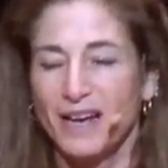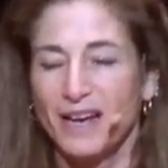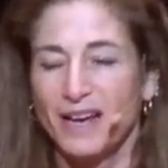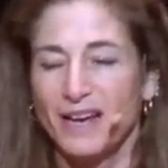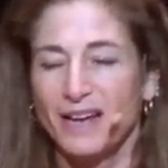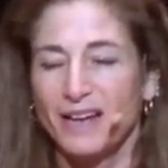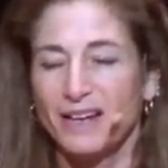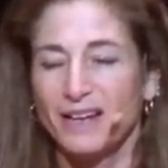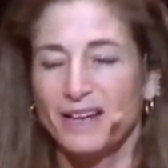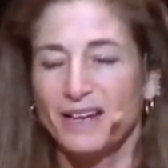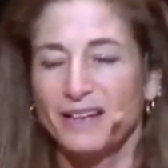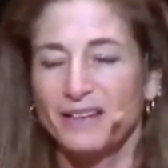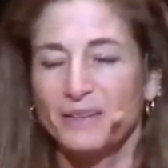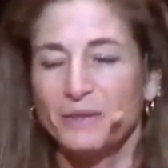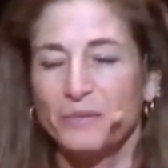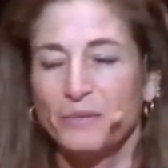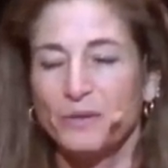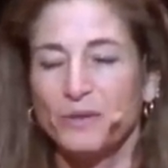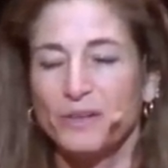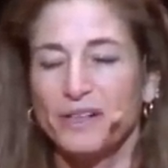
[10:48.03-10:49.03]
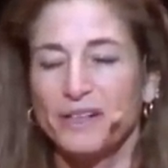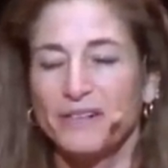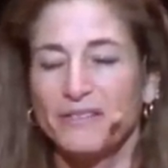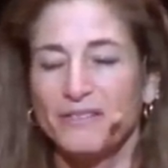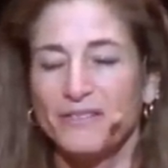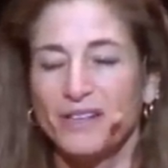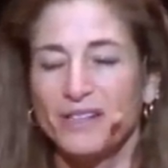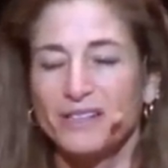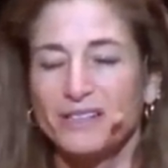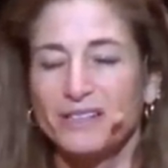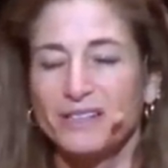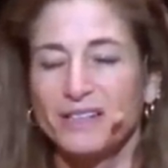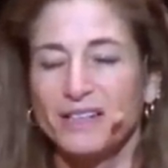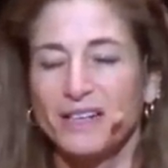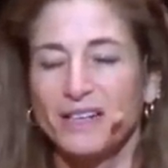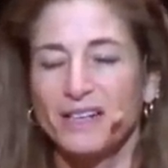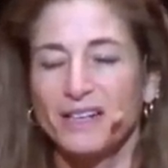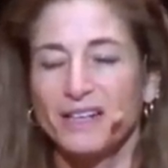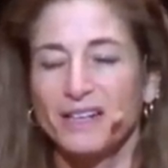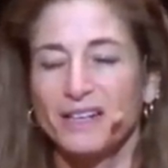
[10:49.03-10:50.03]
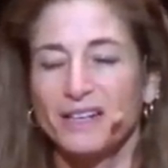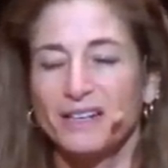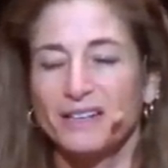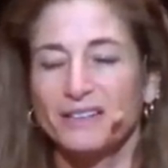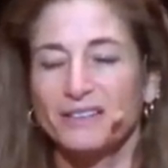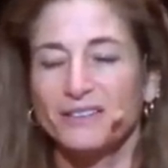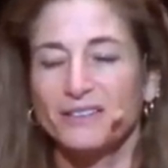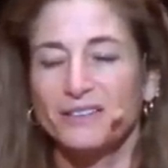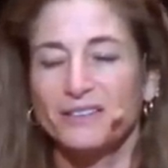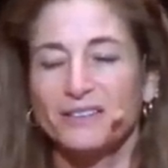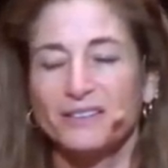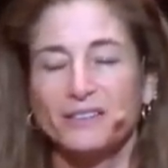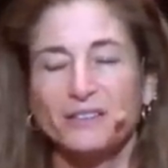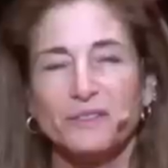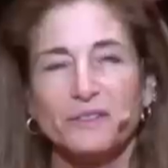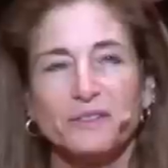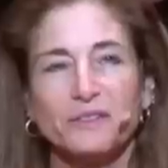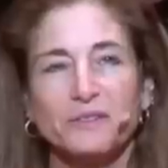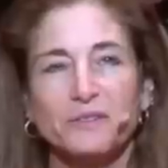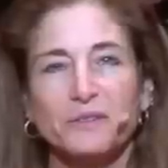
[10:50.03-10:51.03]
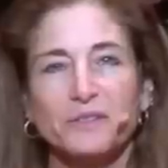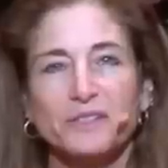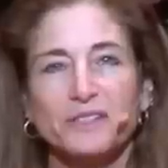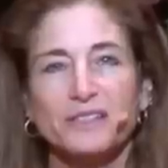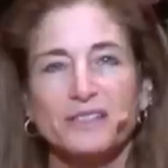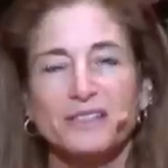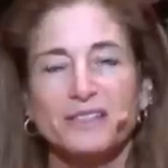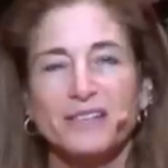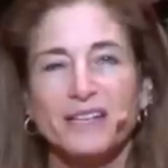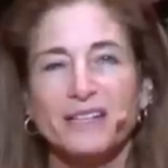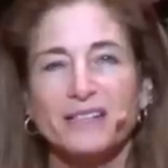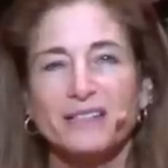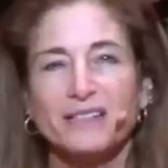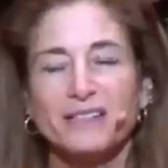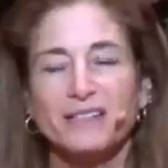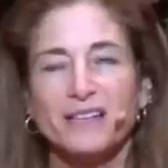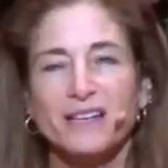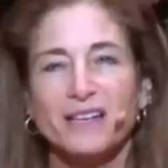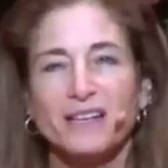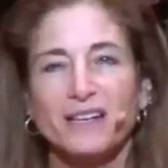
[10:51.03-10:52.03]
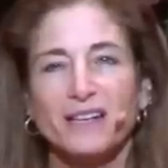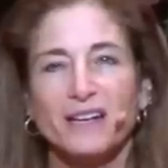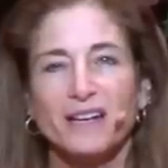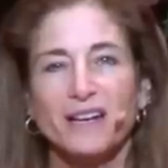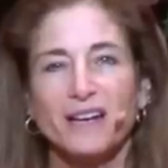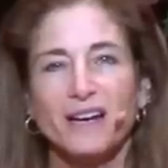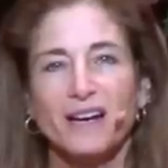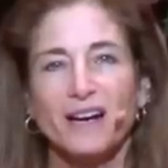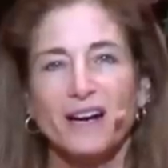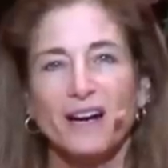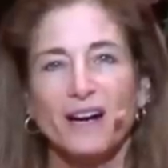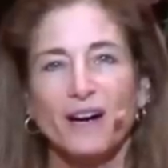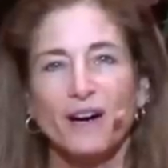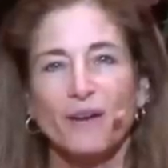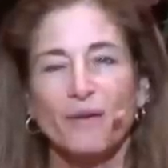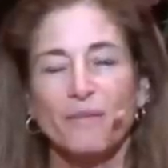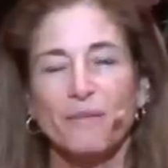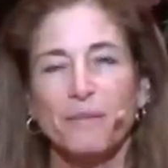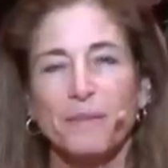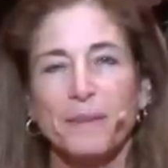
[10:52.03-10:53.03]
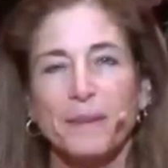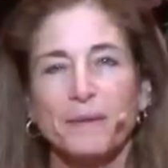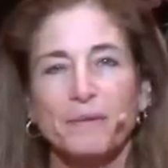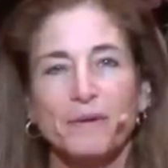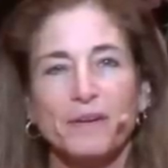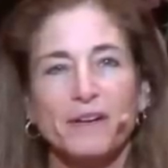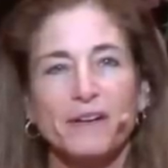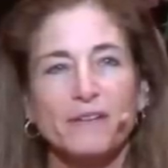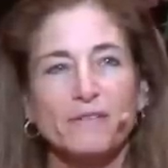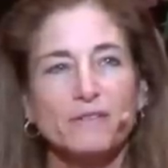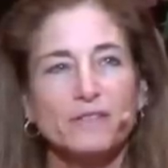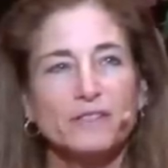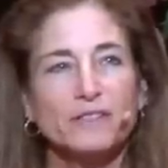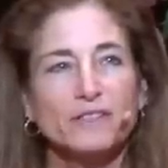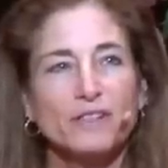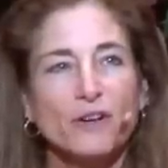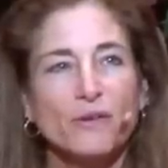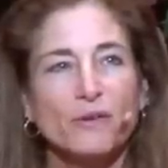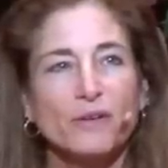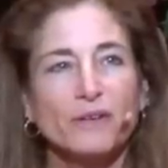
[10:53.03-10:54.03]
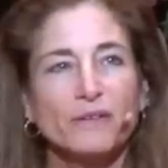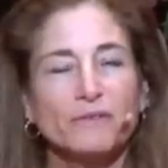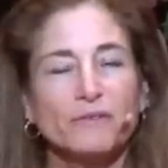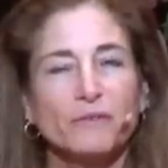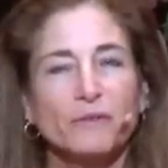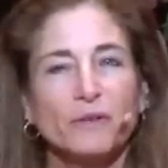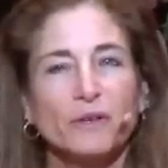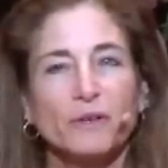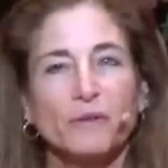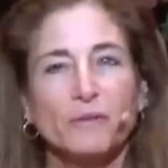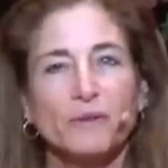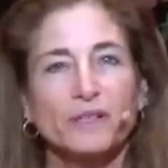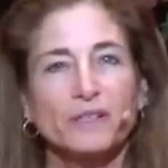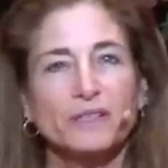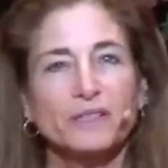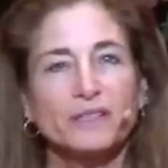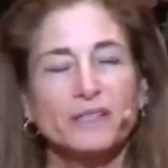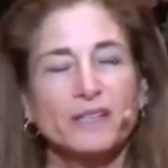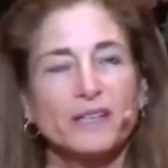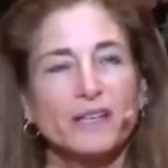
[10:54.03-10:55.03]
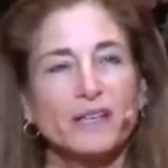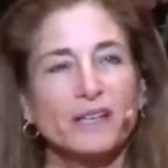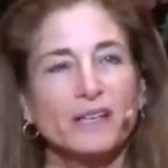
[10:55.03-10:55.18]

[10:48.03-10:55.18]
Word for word: And I, the more I investigated it, it's just there, there was this sense that um, what I was going for was